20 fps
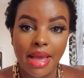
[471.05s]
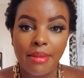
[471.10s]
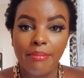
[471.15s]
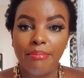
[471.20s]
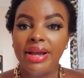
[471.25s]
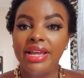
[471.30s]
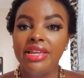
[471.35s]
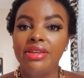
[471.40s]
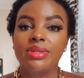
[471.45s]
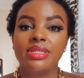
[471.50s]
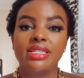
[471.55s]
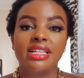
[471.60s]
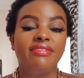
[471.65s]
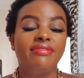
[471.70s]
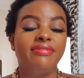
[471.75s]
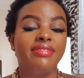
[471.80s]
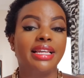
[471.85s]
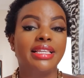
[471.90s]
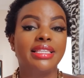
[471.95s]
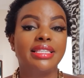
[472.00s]
buy yourself
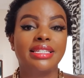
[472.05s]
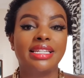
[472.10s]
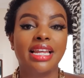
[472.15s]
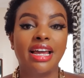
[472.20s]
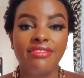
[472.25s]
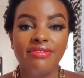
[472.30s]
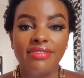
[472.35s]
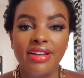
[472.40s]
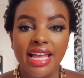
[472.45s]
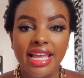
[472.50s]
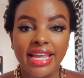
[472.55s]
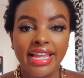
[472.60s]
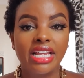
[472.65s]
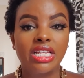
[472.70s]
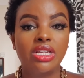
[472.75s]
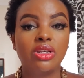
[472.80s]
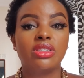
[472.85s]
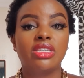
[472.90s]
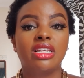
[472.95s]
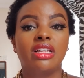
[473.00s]
nice stuff, get
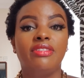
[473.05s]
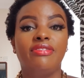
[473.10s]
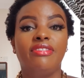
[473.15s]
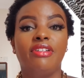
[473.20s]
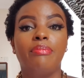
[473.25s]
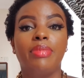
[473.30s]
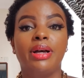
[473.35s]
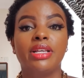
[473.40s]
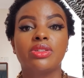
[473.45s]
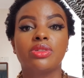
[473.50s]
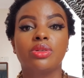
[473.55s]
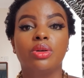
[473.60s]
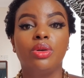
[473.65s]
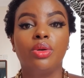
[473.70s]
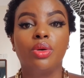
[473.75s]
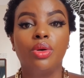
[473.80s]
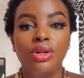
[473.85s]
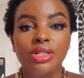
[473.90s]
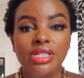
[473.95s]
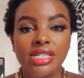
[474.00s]
yourself a personal
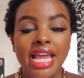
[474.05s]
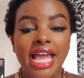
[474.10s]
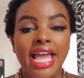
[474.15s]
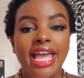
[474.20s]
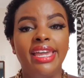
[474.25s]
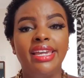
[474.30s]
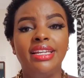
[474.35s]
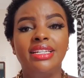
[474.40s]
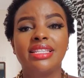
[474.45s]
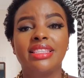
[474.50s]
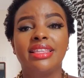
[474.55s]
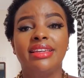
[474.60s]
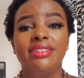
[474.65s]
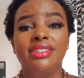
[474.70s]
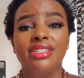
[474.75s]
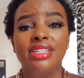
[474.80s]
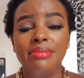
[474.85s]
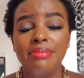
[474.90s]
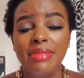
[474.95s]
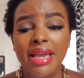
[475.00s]
coach, hit the
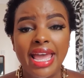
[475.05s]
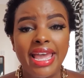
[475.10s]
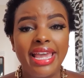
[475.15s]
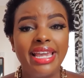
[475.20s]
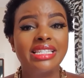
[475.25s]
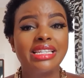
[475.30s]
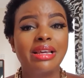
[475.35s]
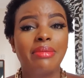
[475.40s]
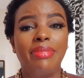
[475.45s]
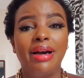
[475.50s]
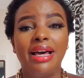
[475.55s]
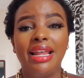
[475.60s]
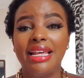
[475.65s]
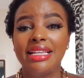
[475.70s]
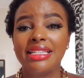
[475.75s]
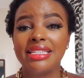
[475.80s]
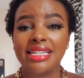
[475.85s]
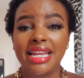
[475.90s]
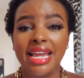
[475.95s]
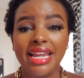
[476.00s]
gym, eat a
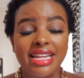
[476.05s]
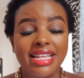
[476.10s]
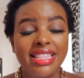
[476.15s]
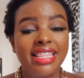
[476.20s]
balanced diet.